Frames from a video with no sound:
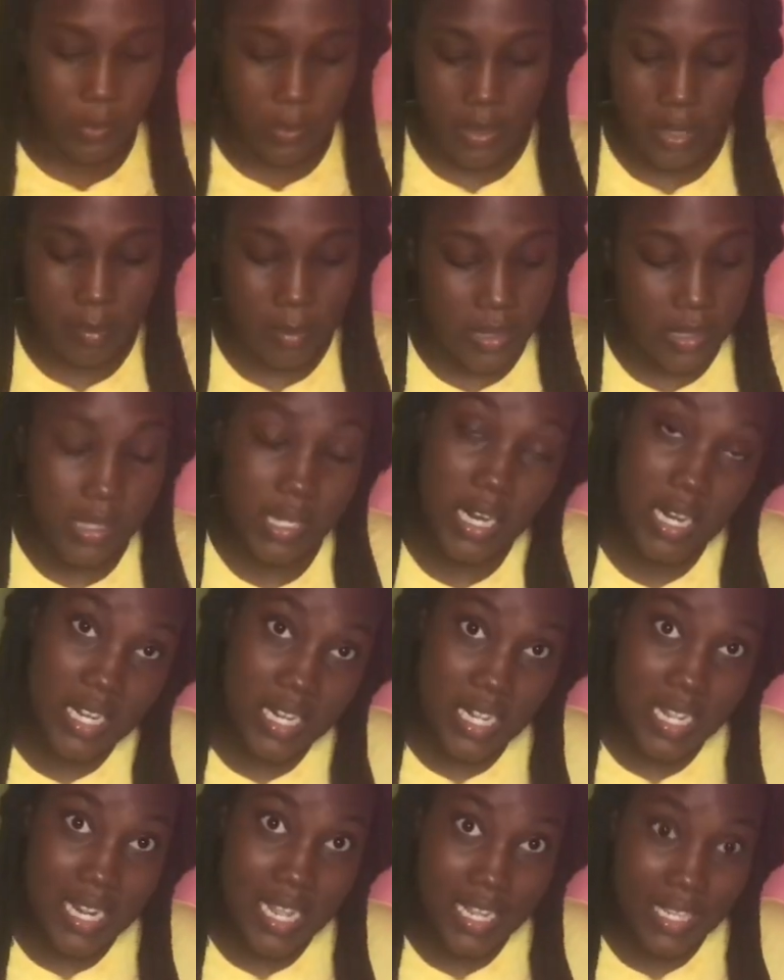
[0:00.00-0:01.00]
Let me turn it
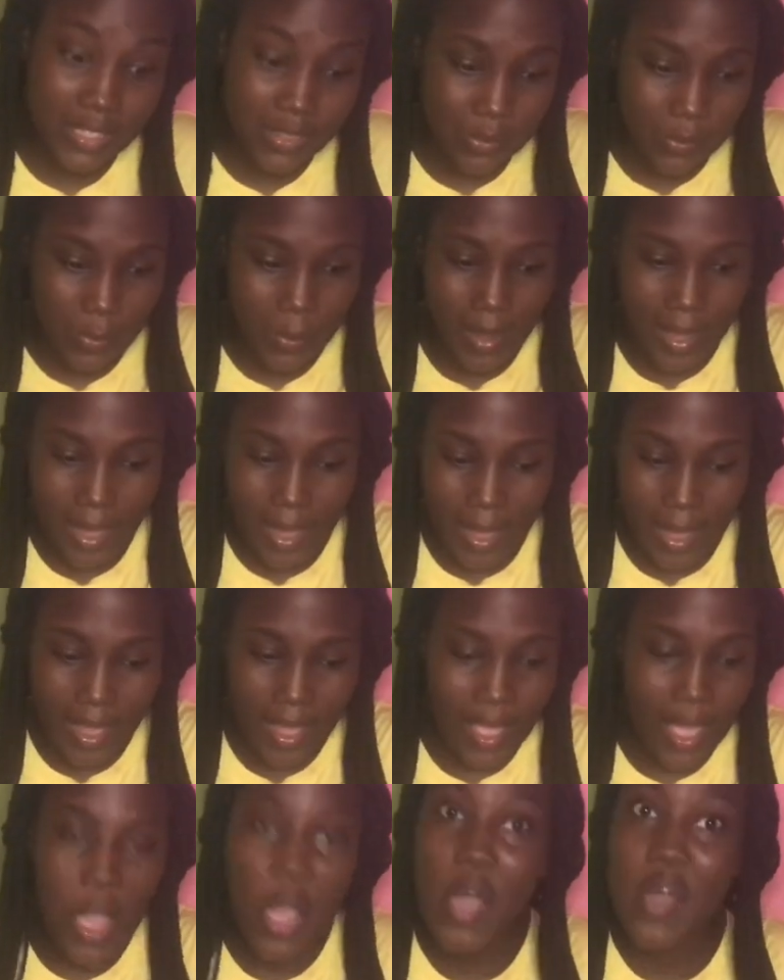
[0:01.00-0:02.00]
the next way
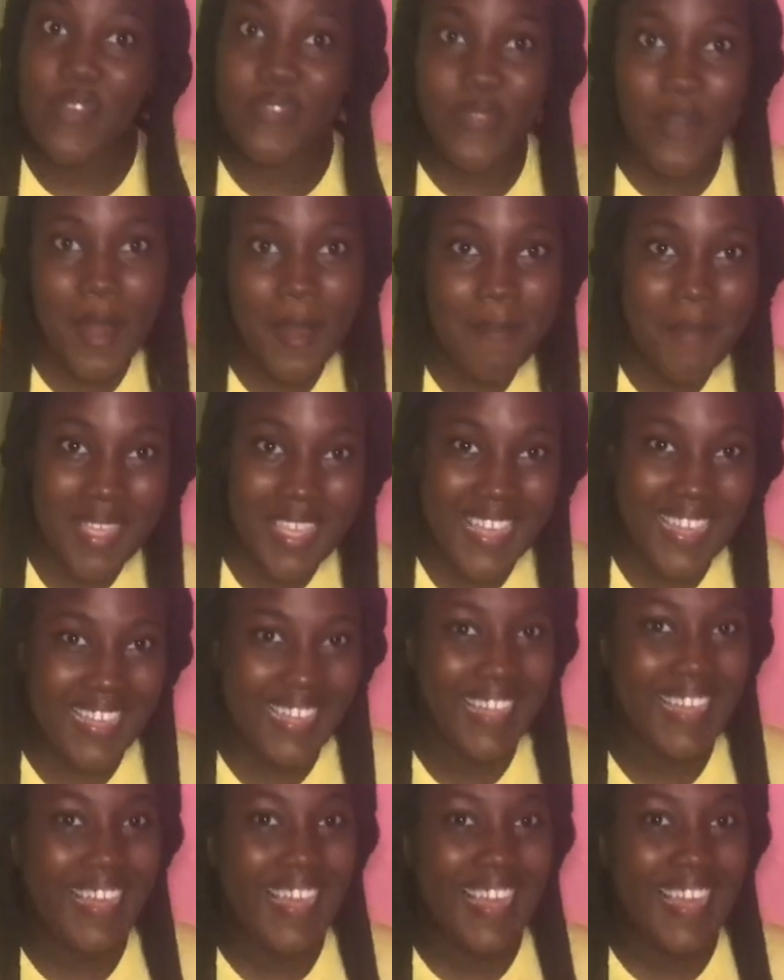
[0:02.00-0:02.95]
for me.